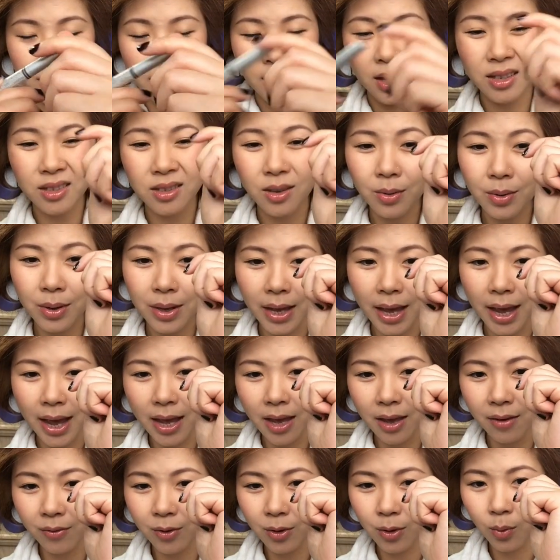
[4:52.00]
It's
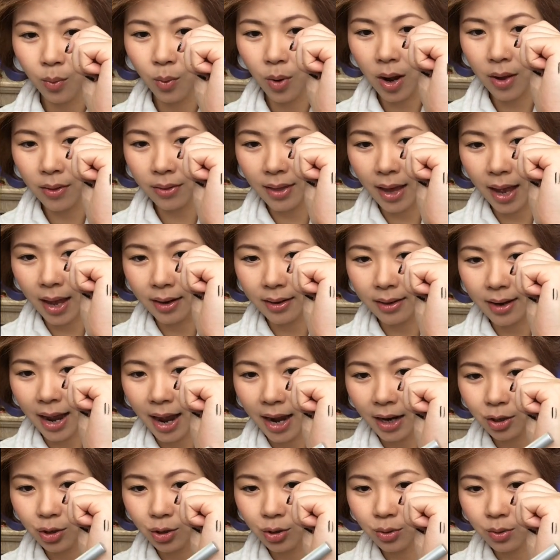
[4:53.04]
okay if you want that
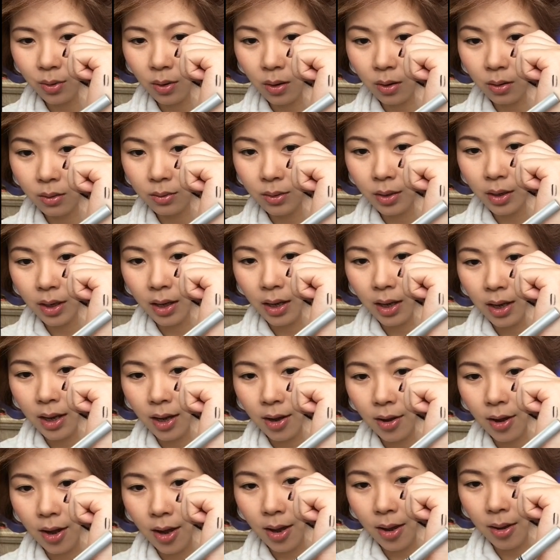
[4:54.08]
natural,
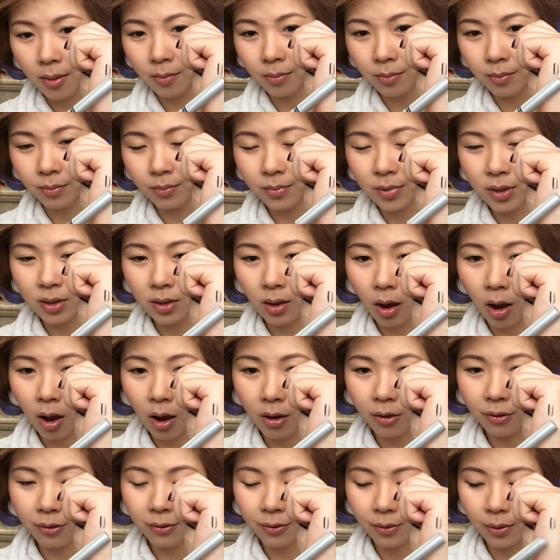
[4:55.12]

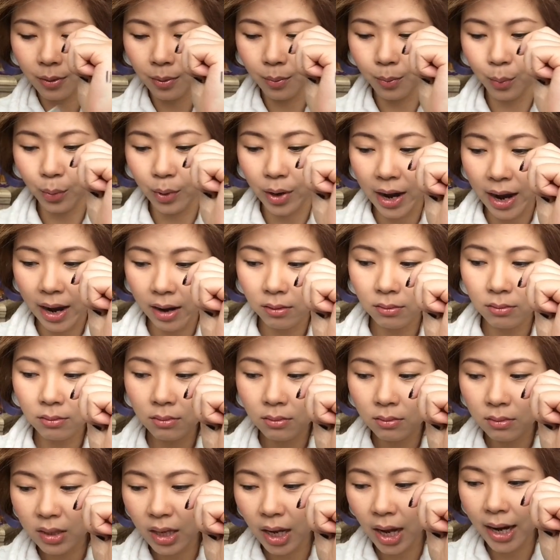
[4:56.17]
soft brown
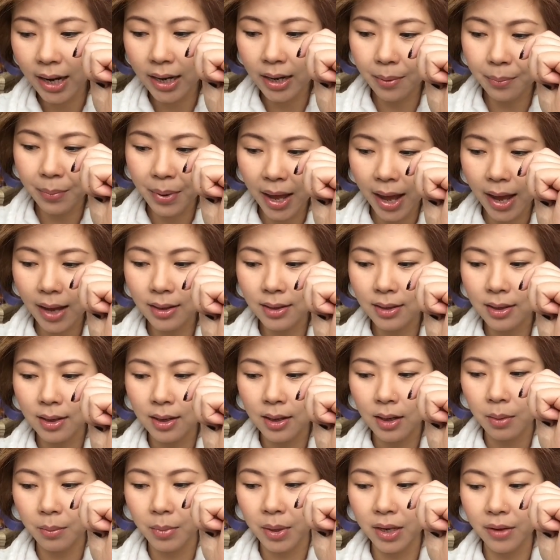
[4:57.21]
kind of black,
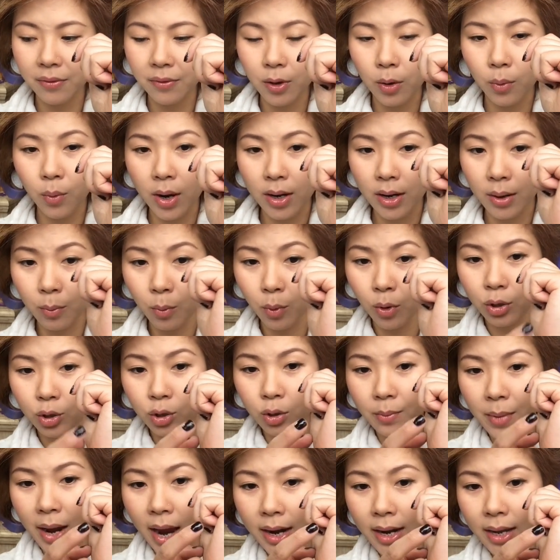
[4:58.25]
but if you want a more
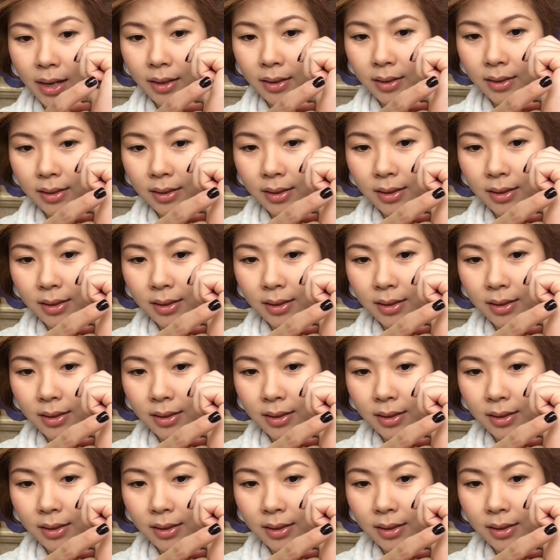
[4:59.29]
dramatic,